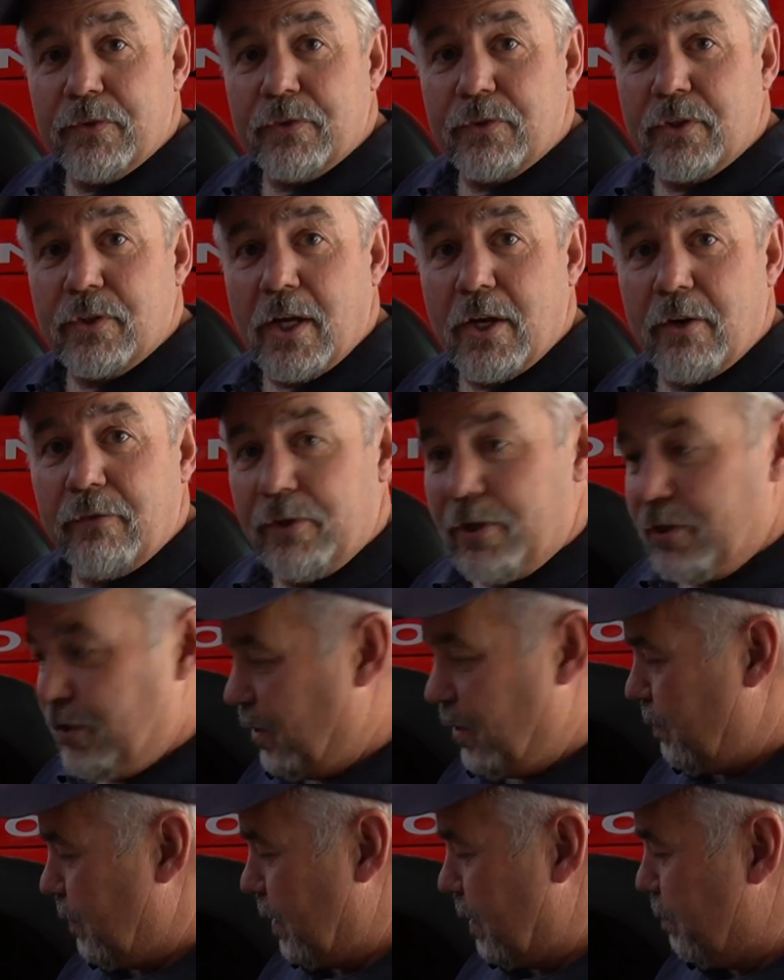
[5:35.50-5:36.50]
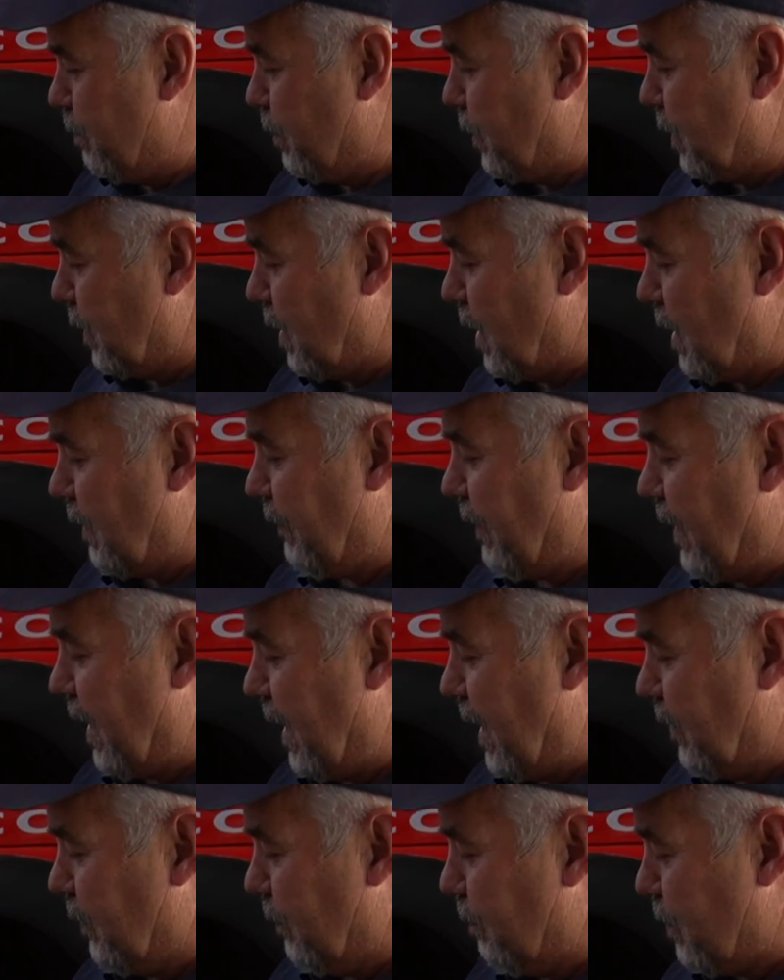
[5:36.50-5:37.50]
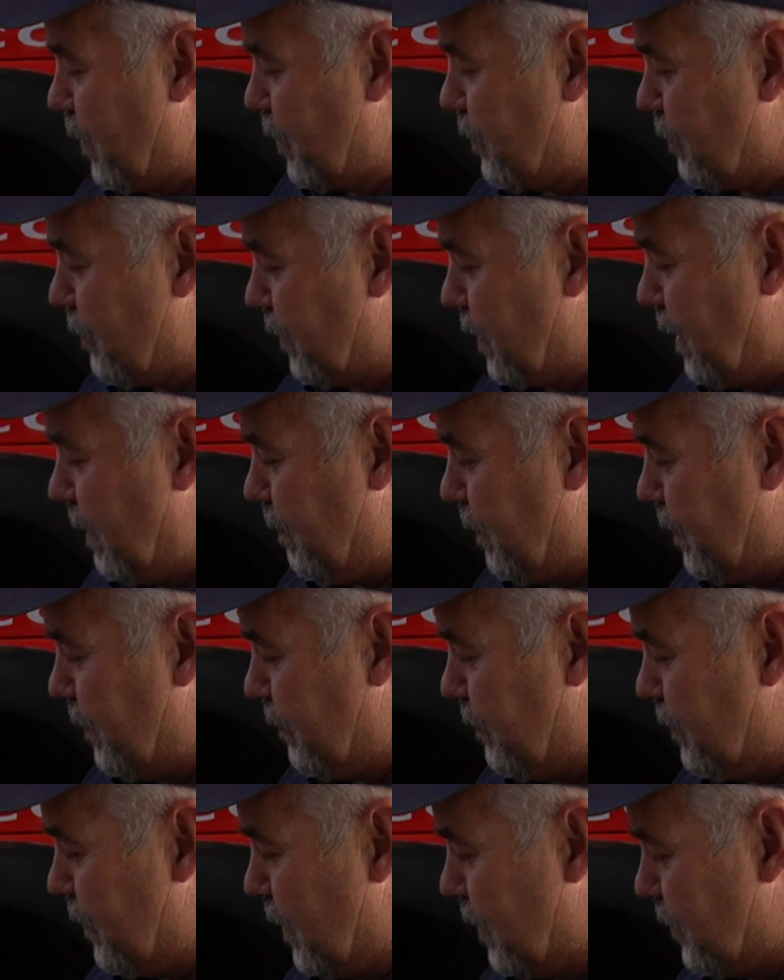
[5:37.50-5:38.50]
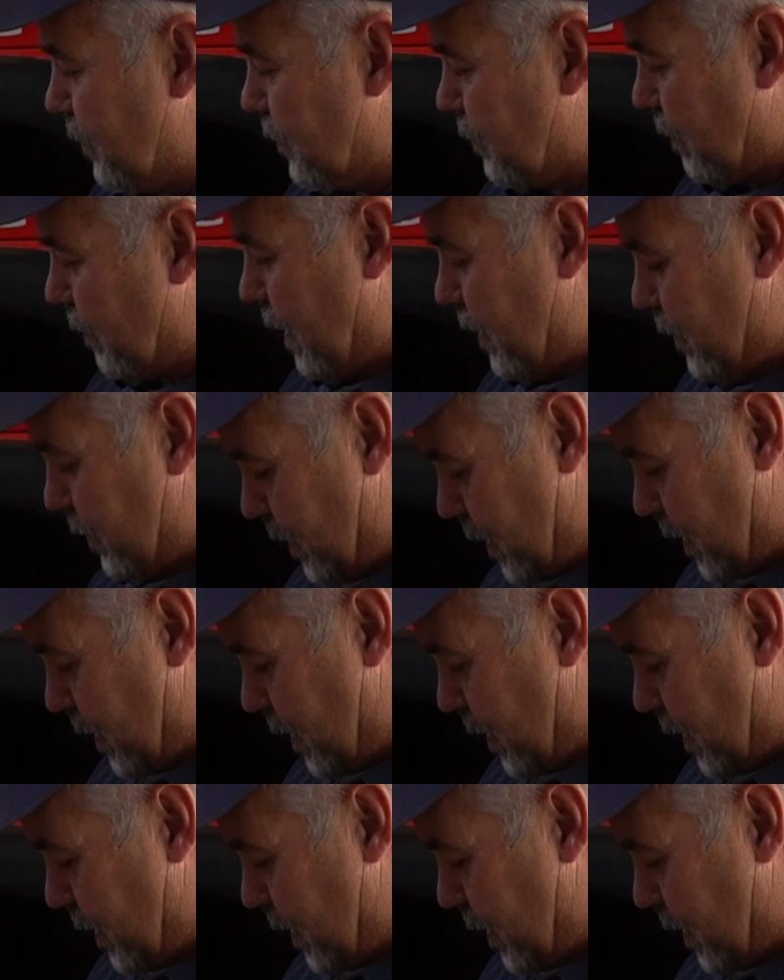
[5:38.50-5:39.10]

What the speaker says: little guy over here, you don't want to put a lot of angle pressure. Keep it as straight as you